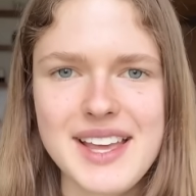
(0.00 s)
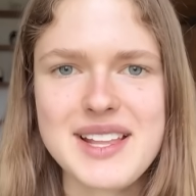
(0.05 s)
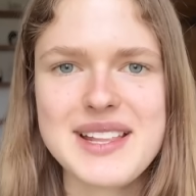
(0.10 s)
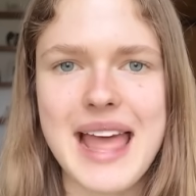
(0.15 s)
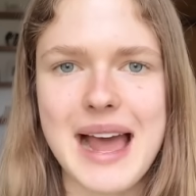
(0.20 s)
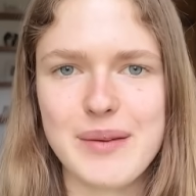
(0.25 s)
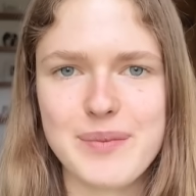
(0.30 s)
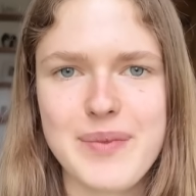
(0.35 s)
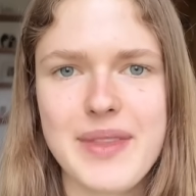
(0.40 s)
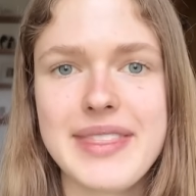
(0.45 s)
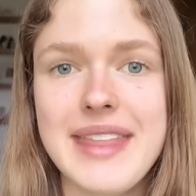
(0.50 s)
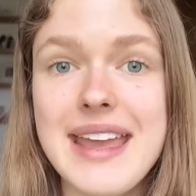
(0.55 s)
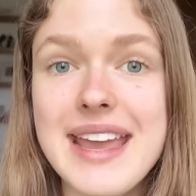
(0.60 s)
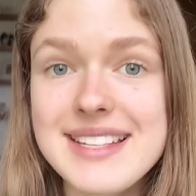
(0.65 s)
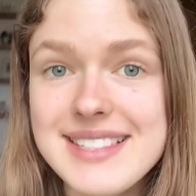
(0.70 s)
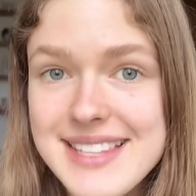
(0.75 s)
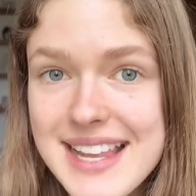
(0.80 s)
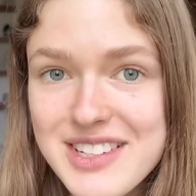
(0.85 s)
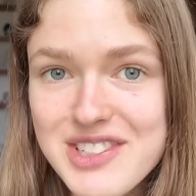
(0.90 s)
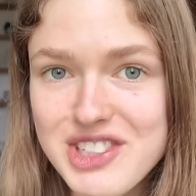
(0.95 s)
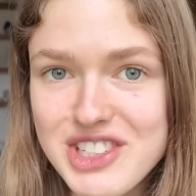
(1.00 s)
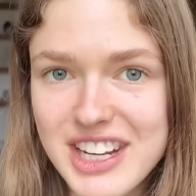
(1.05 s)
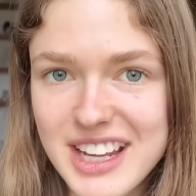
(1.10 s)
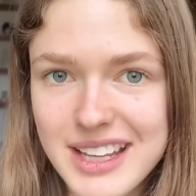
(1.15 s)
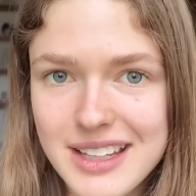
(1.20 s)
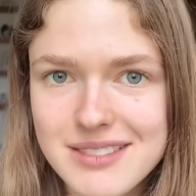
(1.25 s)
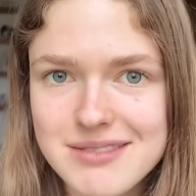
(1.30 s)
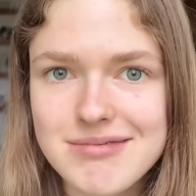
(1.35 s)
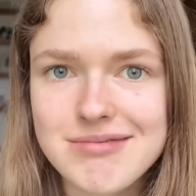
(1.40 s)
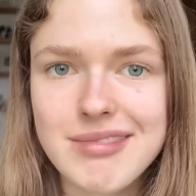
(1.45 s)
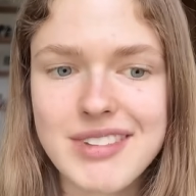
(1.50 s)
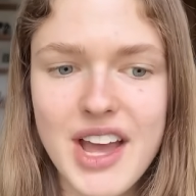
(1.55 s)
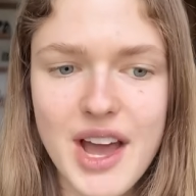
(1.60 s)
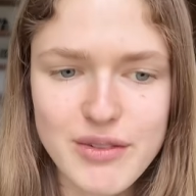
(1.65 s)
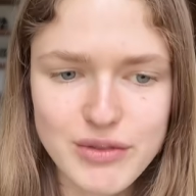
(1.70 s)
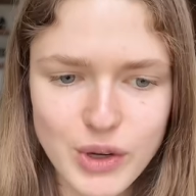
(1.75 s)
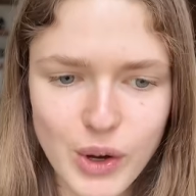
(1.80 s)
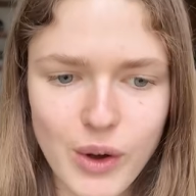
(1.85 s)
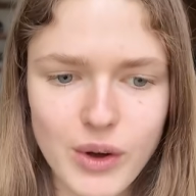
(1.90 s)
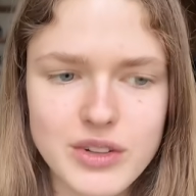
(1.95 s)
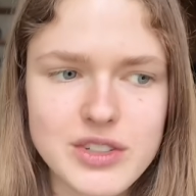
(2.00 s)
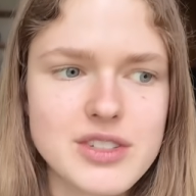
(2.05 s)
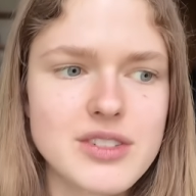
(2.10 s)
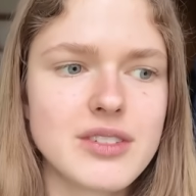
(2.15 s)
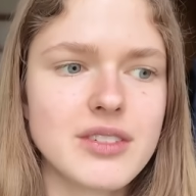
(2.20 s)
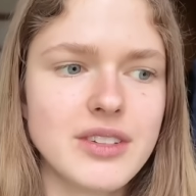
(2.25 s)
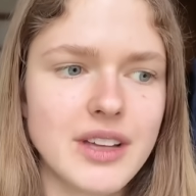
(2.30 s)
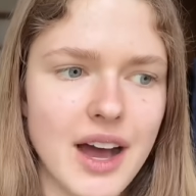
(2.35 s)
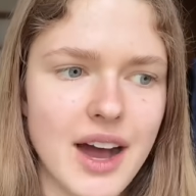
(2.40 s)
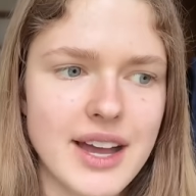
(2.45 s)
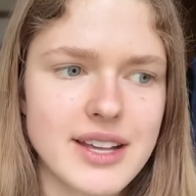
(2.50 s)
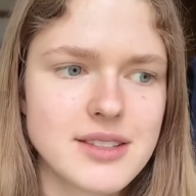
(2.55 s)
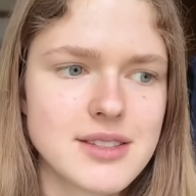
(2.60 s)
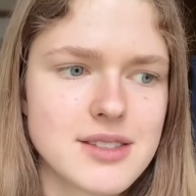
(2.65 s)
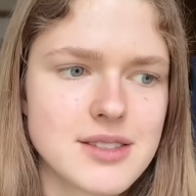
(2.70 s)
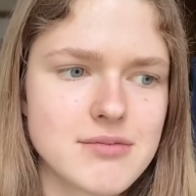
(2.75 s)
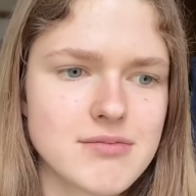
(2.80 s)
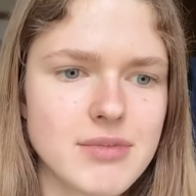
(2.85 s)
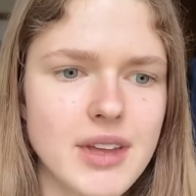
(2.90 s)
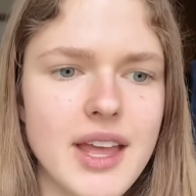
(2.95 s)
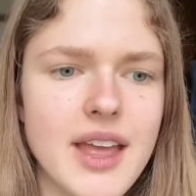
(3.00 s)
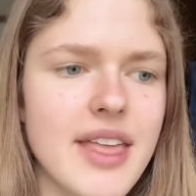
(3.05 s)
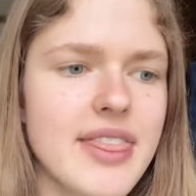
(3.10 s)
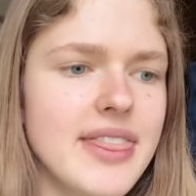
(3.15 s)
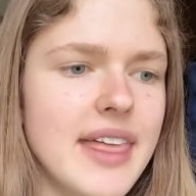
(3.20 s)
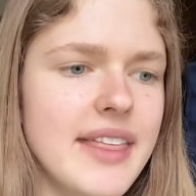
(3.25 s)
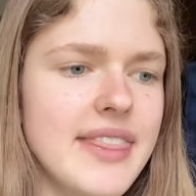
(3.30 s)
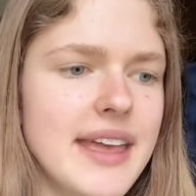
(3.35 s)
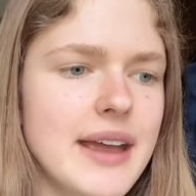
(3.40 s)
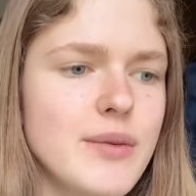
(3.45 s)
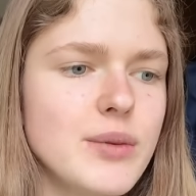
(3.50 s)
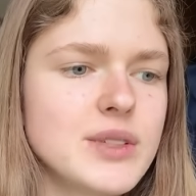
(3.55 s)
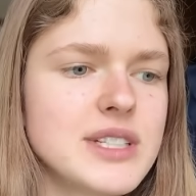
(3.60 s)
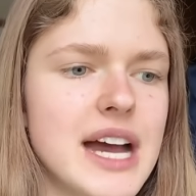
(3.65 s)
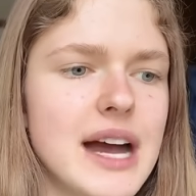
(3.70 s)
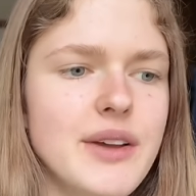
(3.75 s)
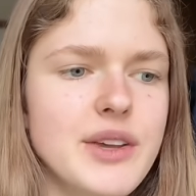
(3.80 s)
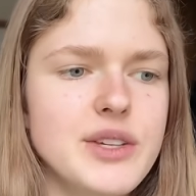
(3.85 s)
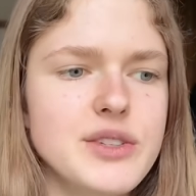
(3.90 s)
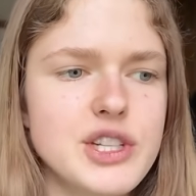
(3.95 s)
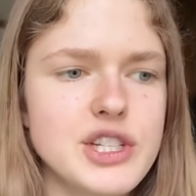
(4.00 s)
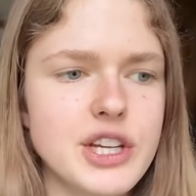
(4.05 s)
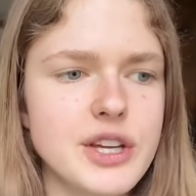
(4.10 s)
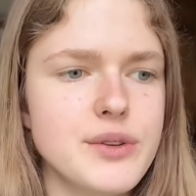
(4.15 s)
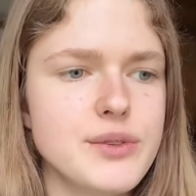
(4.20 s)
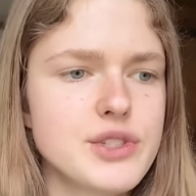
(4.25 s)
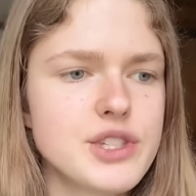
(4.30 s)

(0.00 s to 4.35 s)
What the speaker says: Now, they essentially have got guides that they will tell you to do.